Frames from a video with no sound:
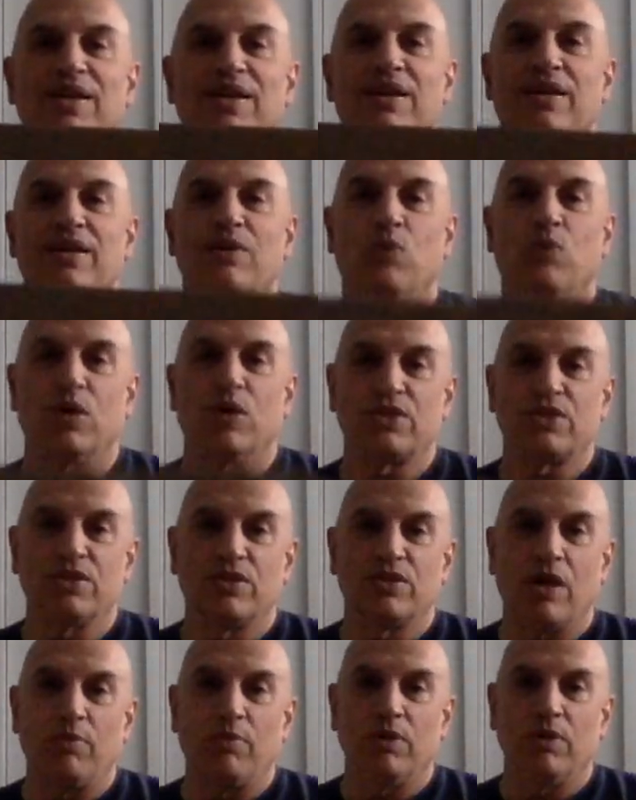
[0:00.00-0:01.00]
It wasn't
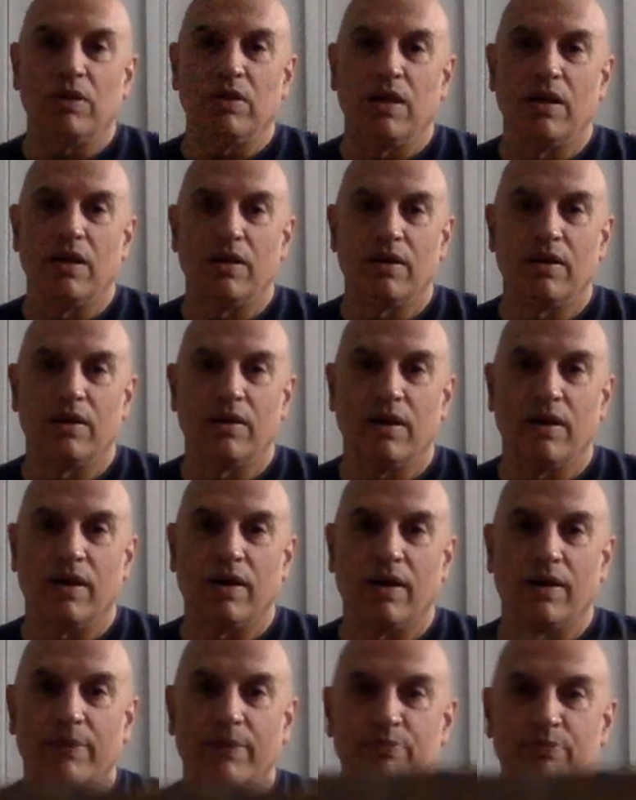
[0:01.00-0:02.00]
double
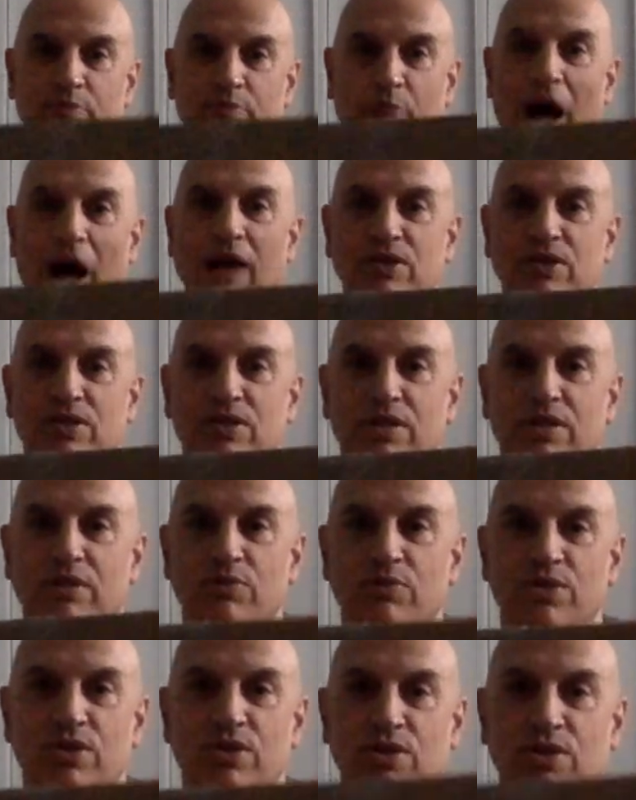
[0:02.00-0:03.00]
boxed, it
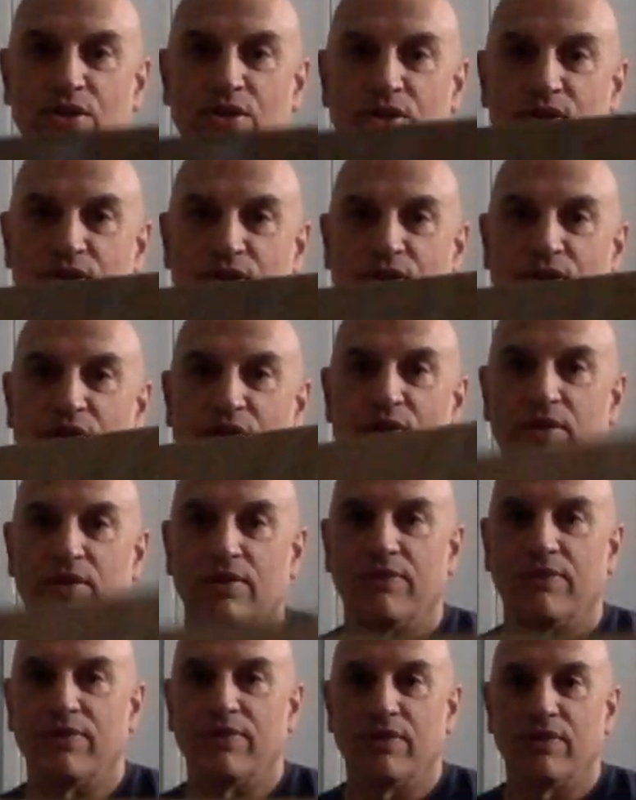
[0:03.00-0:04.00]
was just this
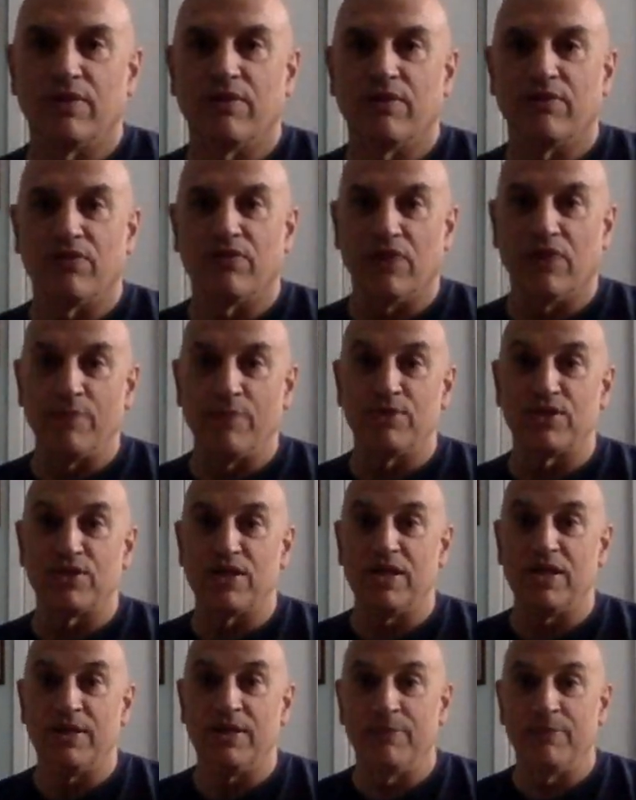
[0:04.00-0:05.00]
single,
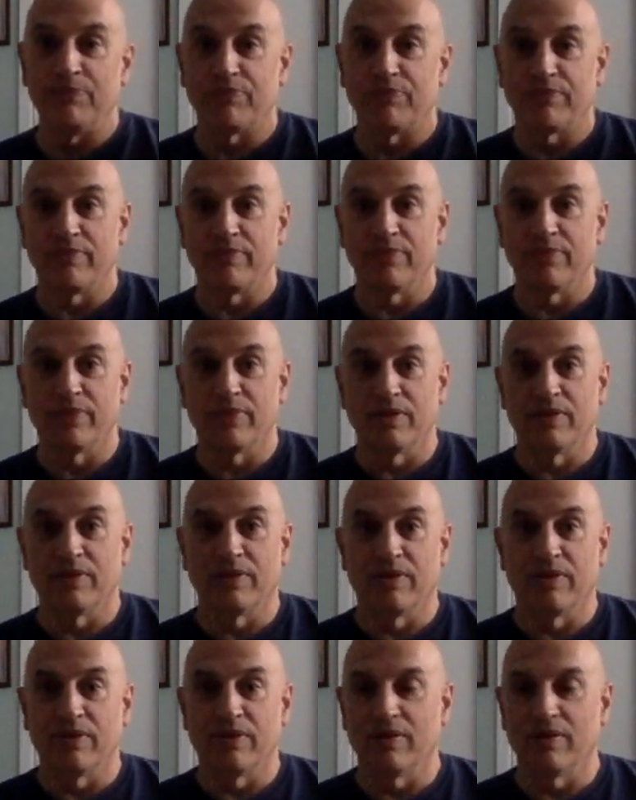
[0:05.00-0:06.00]
flimsy,
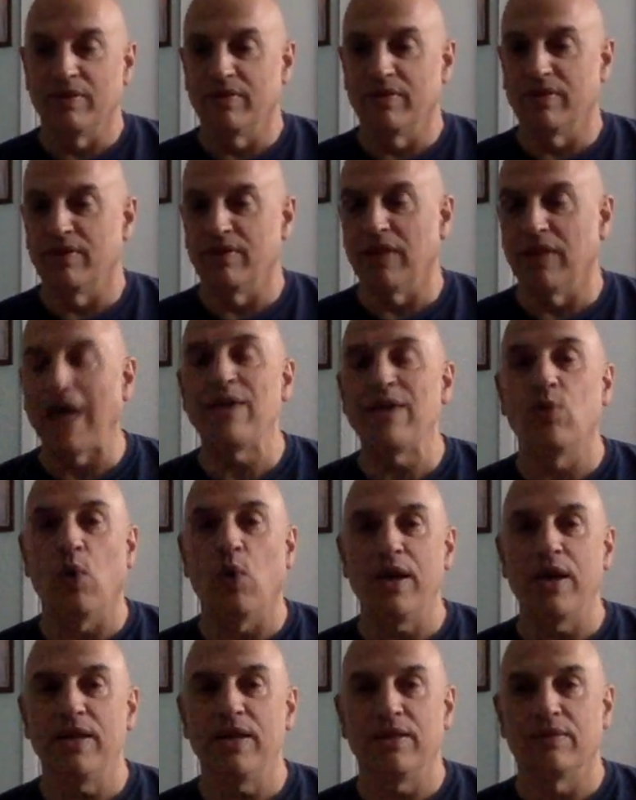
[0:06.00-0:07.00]

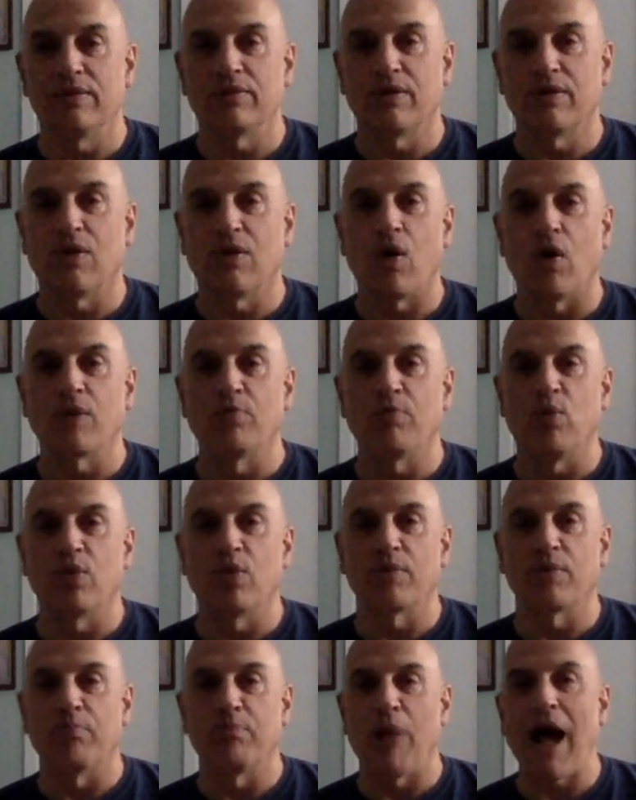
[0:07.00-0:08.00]
lightweight
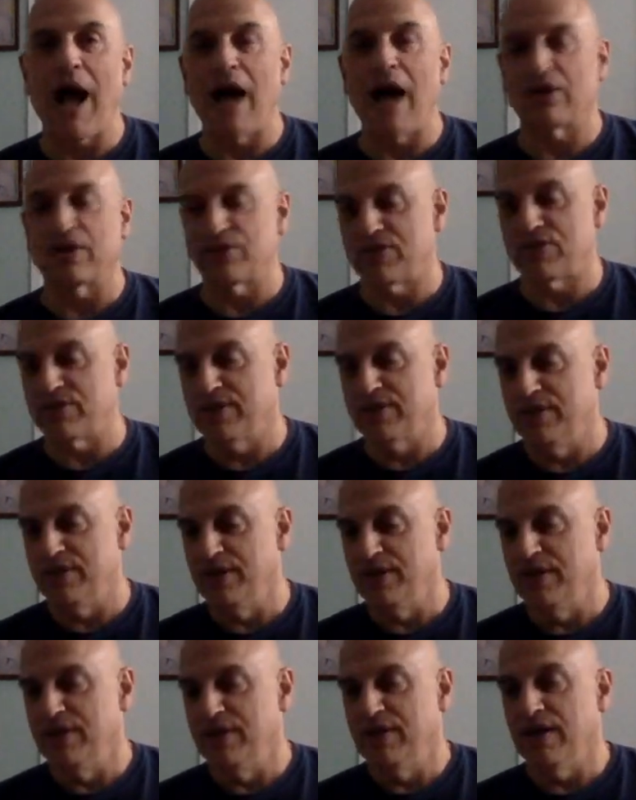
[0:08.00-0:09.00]
cardboard box.
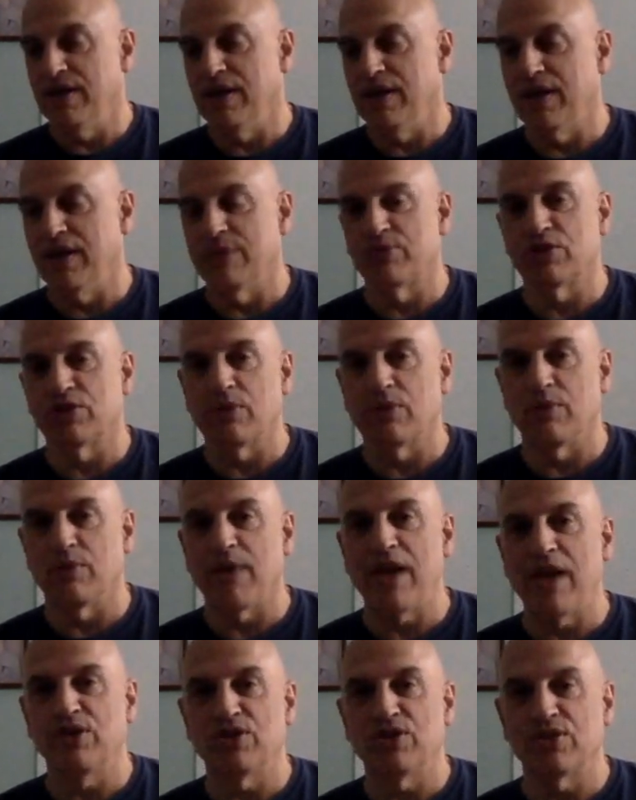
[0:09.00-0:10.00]
So I'm
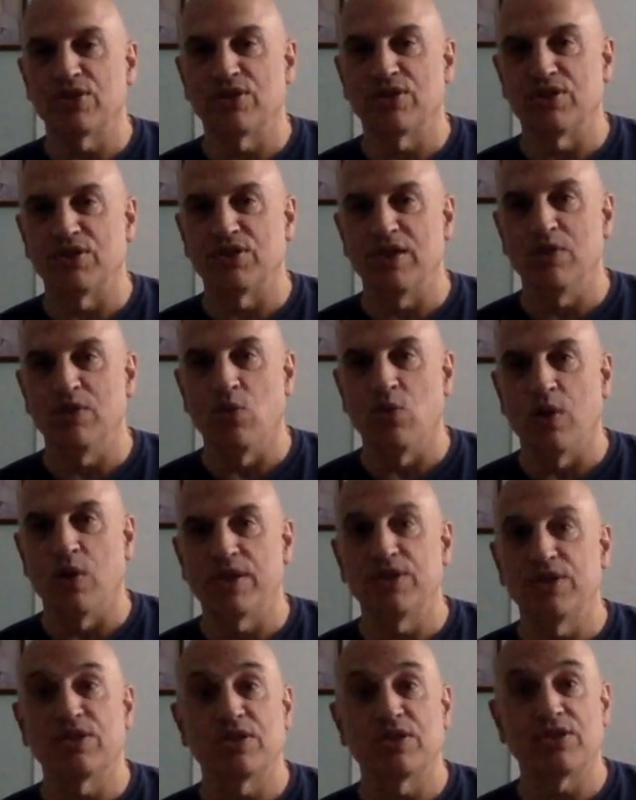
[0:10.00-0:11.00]
anxious to see what
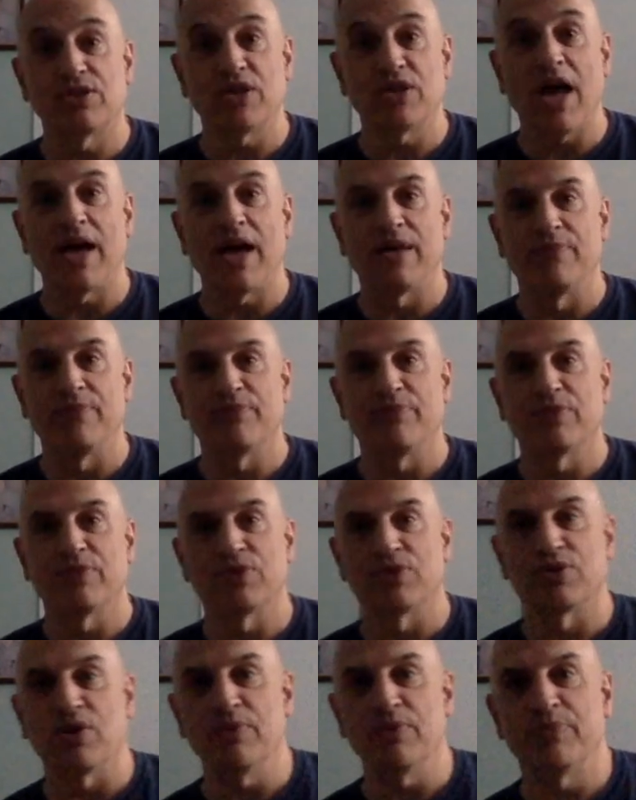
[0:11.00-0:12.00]
is inside.
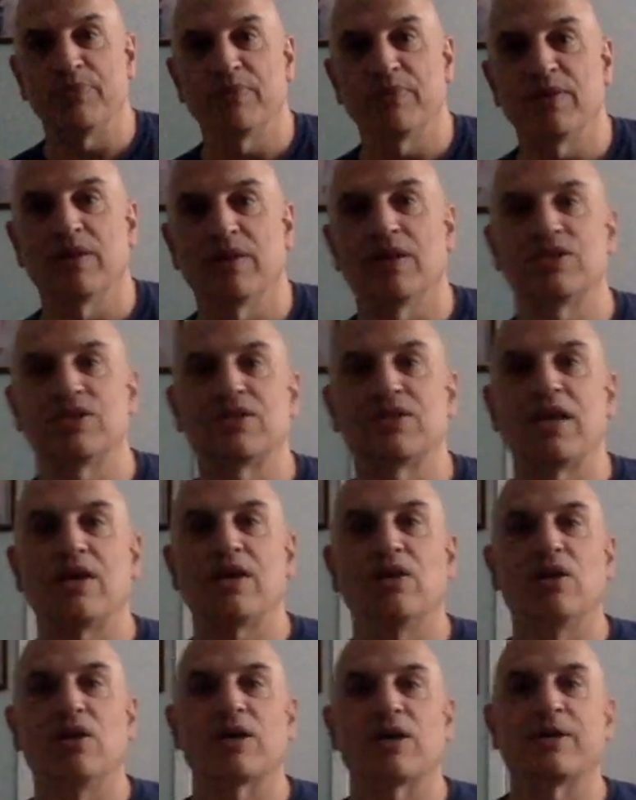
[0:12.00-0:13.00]
So let's take a
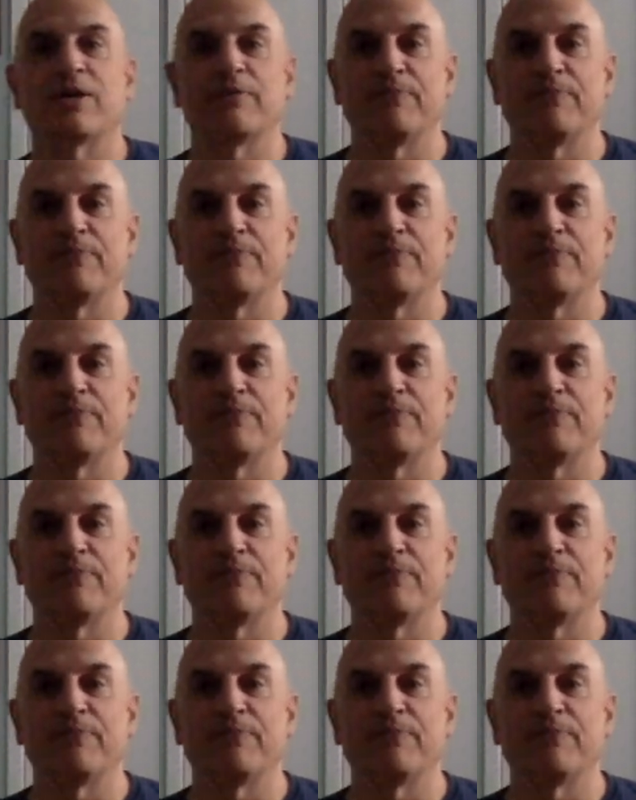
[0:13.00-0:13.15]
look.